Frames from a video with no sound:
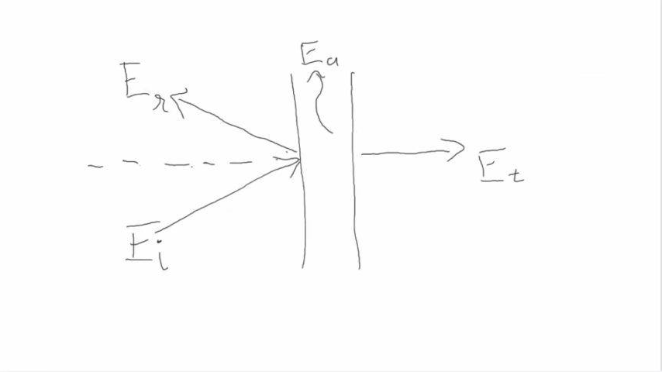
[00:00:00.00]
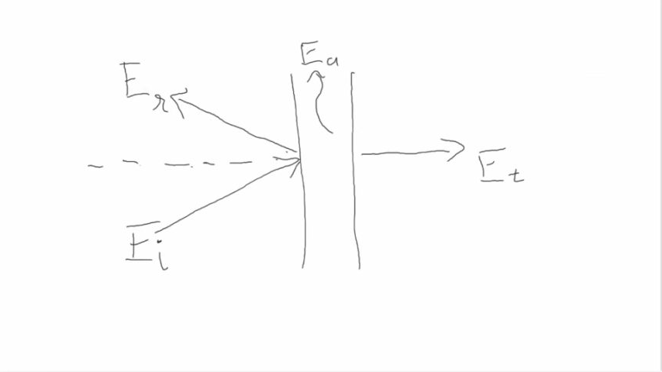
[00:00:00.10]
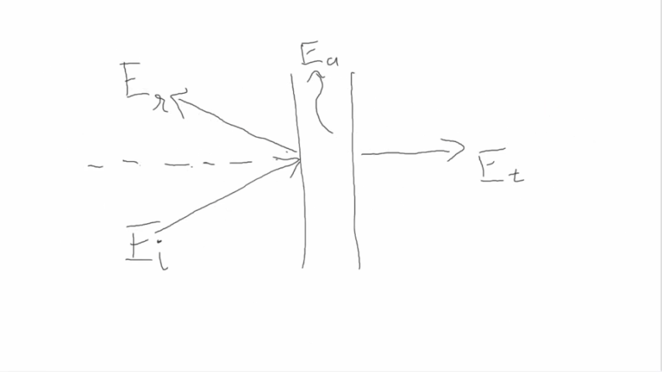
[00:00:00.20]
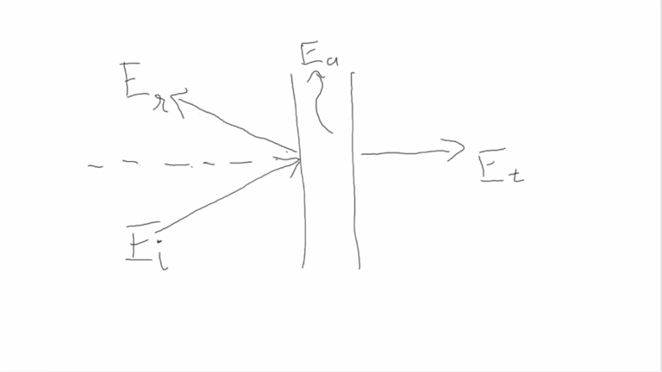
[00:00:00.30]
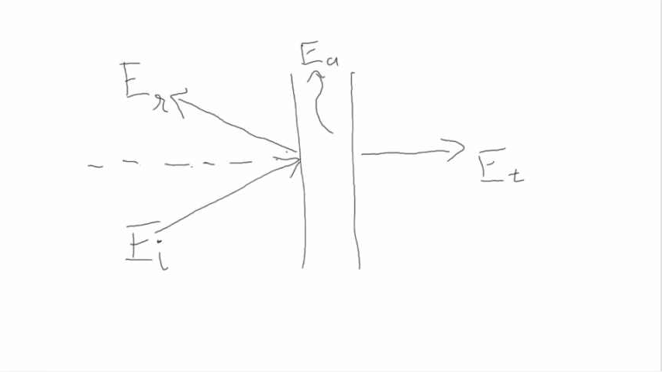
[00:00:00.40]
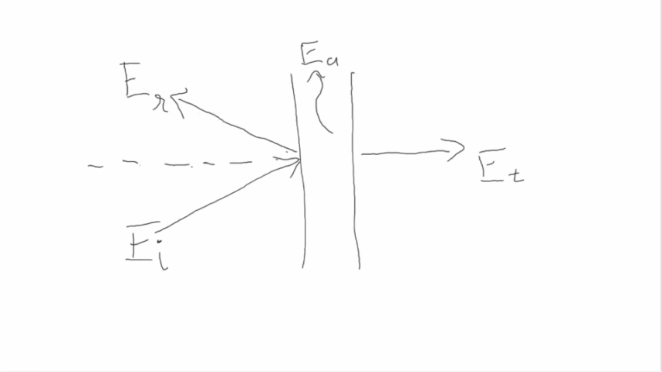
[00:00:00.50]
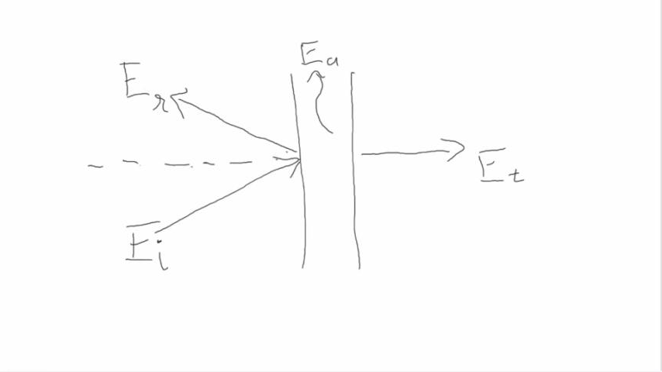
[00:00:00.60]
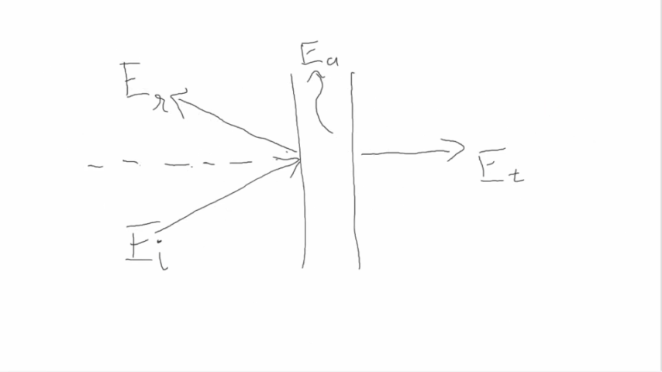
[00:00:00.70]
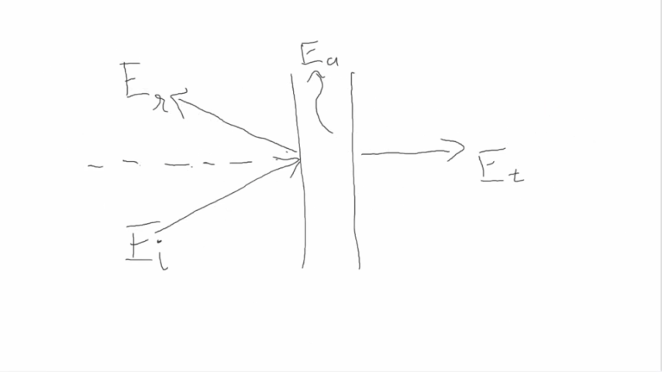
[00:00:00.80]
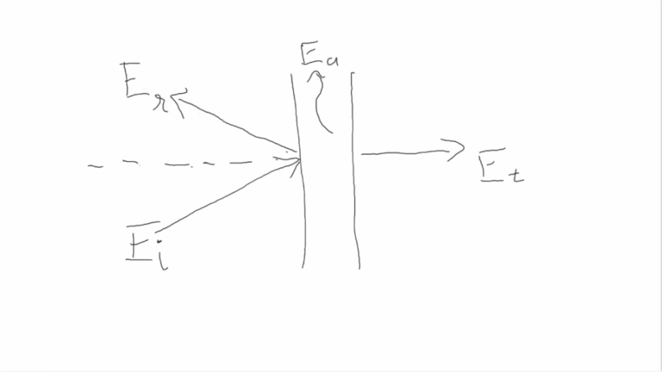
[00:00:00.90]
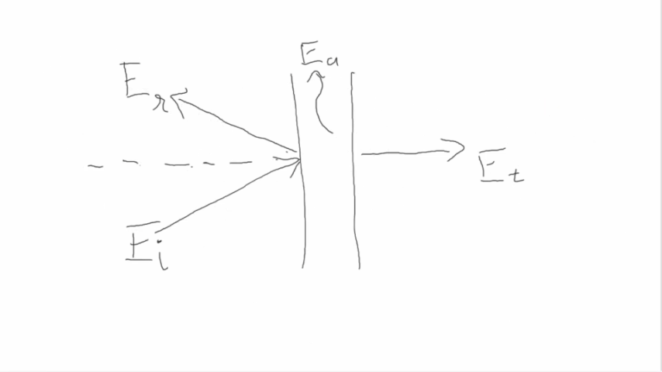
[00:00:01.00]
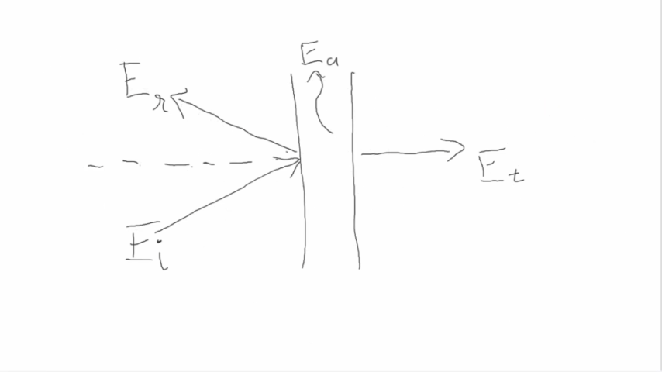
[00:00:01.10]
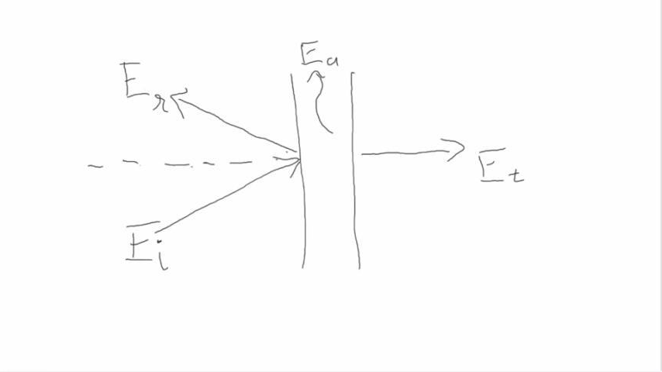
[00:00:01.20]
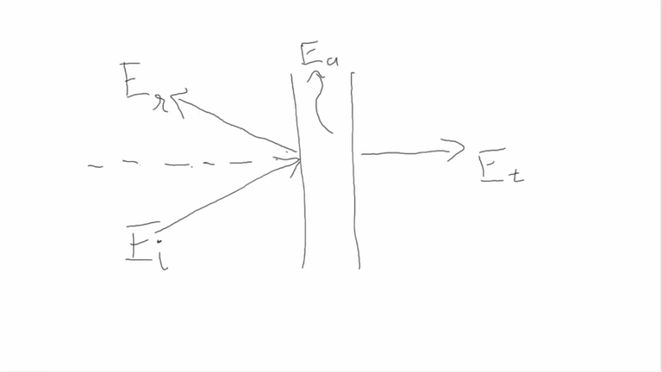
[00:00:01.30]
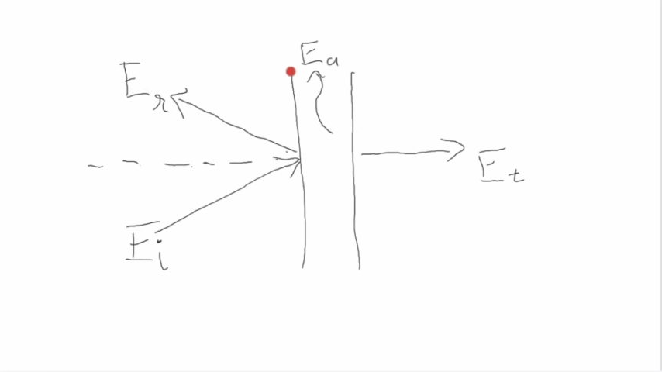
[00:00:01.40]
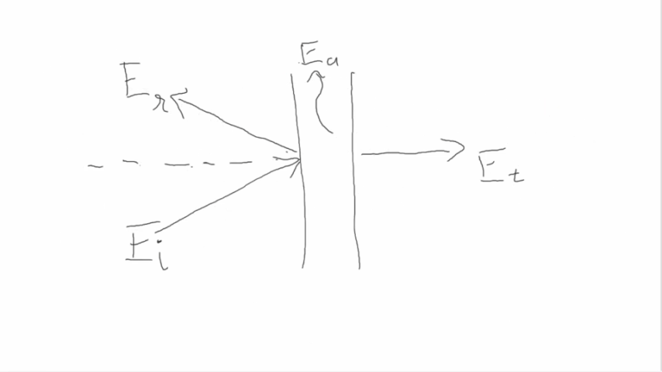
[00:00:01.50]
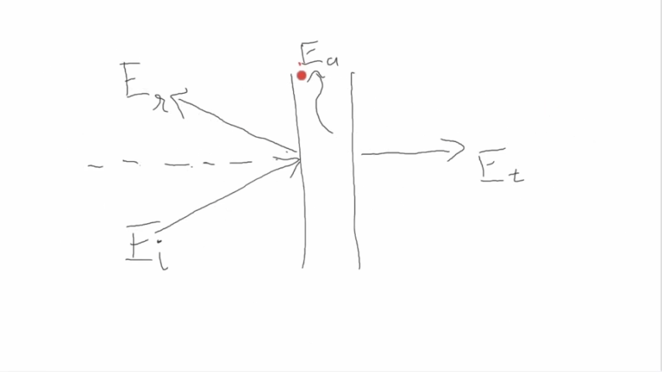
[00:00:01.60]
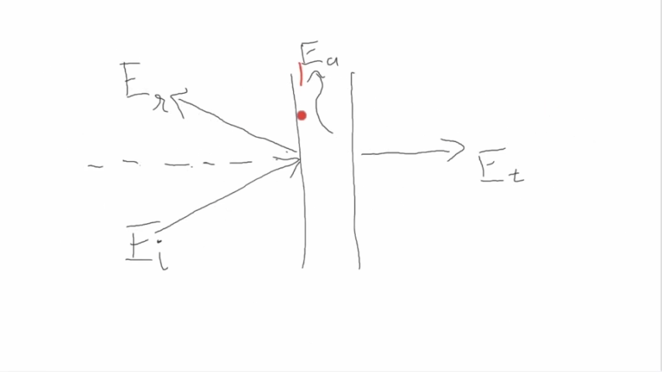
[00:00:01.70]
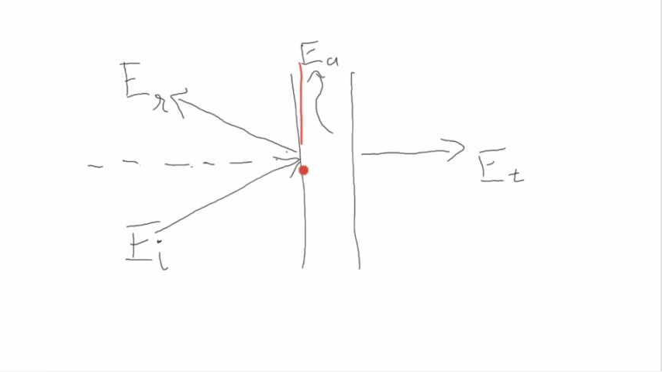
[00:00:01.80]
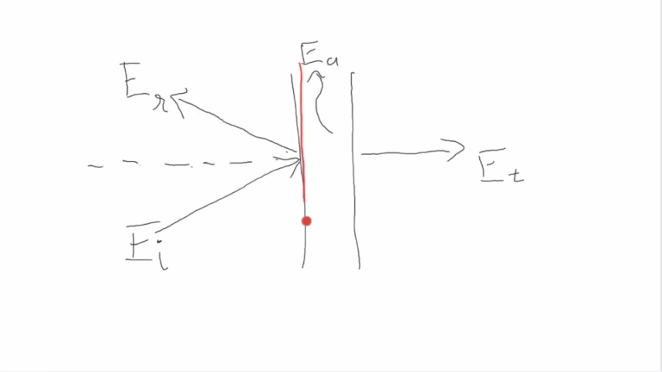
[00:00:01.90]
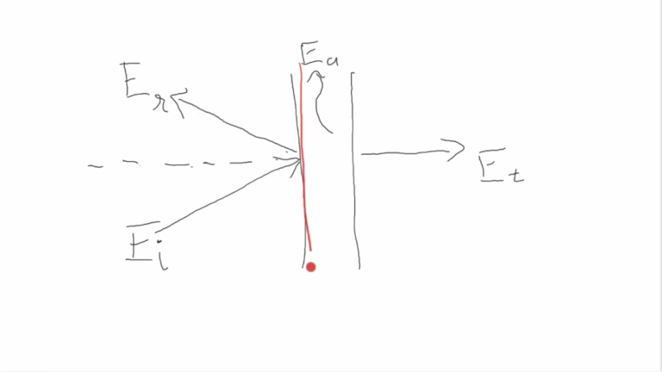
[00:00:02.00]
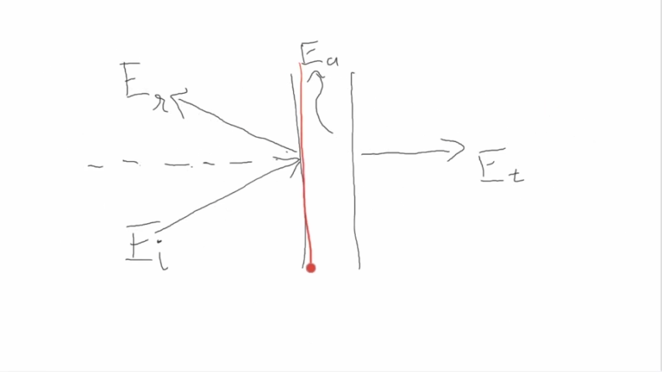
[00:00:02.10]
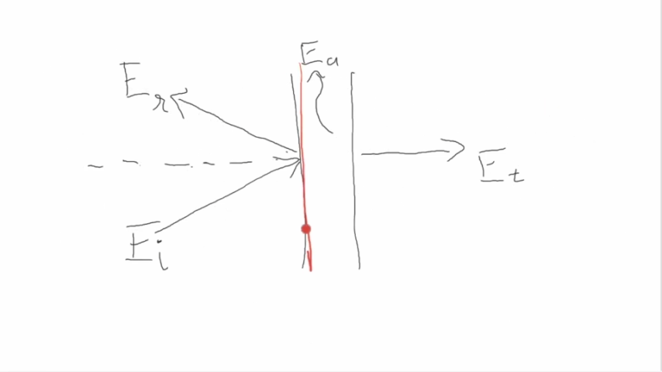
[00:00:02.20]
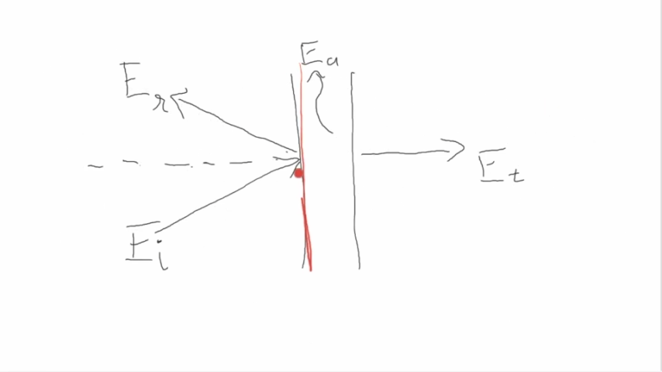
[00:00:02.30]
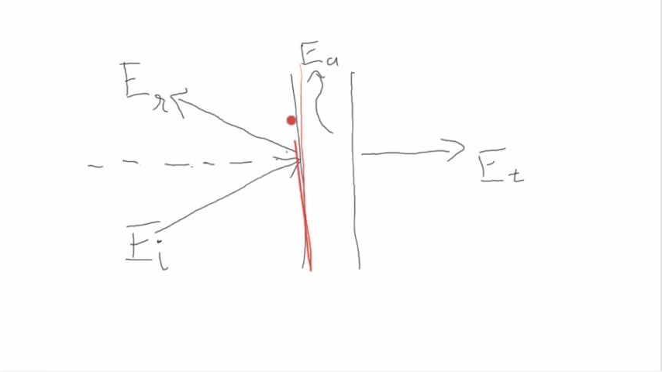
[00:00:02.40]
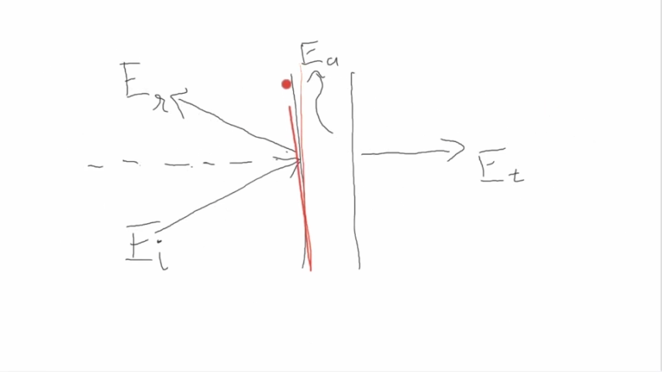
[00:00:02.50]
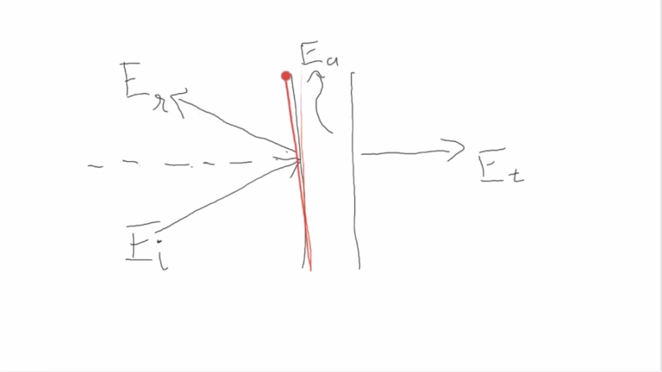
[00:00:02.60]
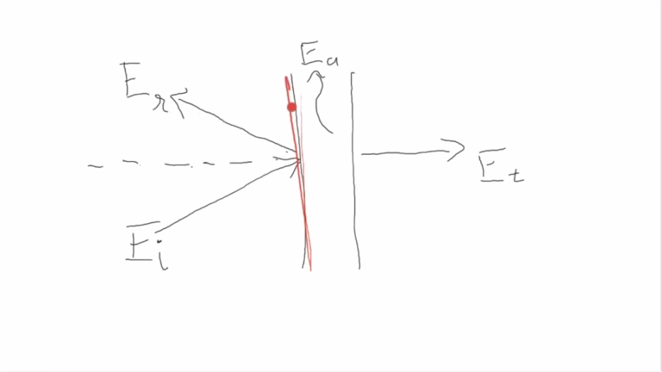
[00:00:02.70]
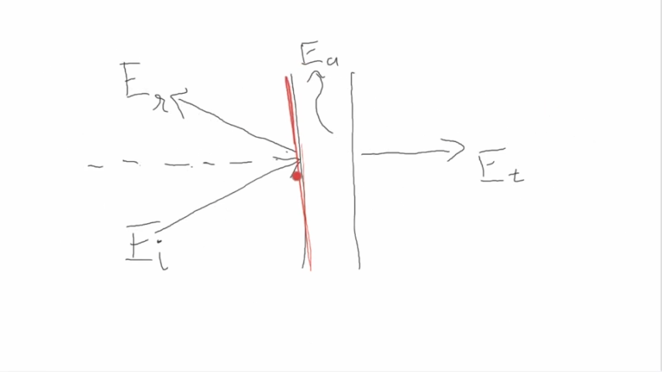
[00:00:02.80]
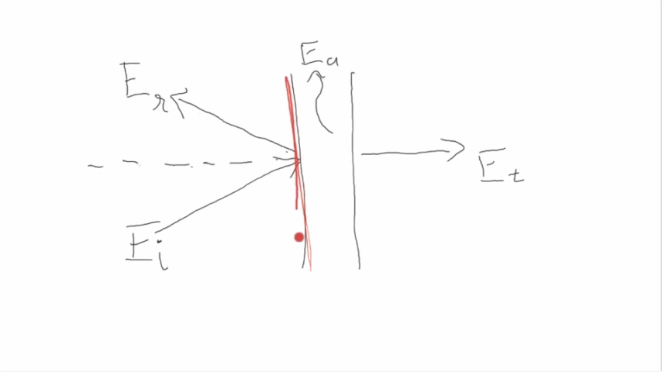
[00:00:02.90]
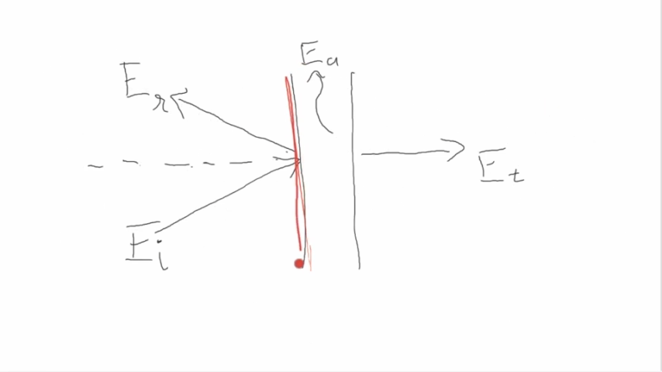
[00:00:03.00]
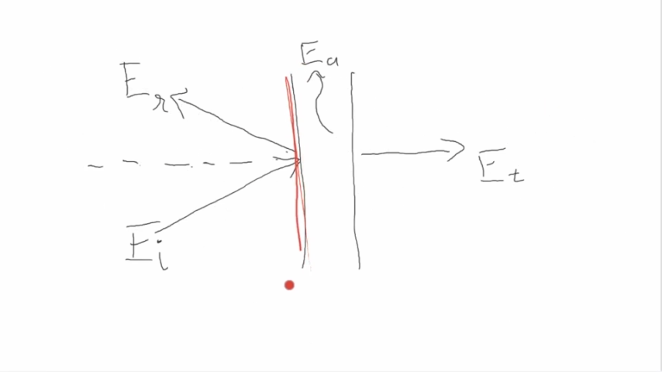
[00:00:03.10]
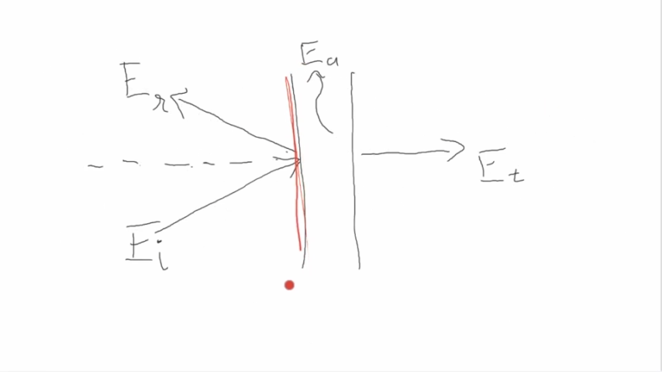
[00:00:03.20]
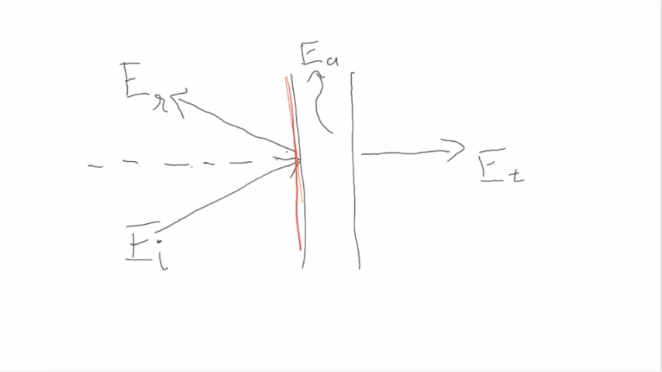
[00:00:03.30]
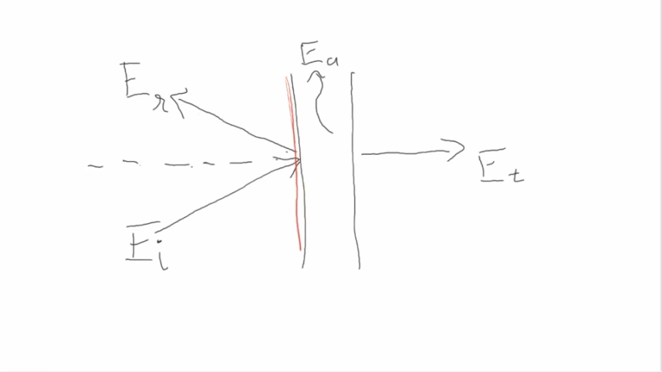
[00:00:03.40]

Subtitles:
No face is visible, so there are no lips to read.